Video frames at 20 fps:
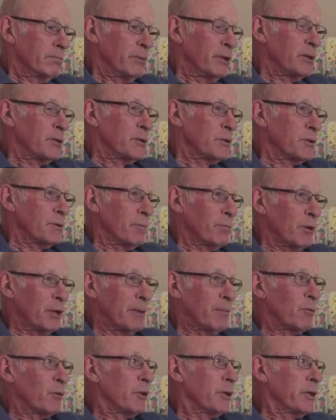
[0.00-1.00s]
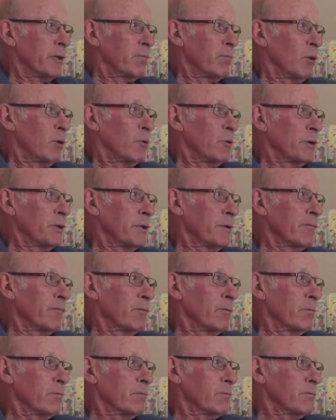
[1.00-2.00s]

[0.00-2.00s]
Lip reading: pieces of paper that had blown in from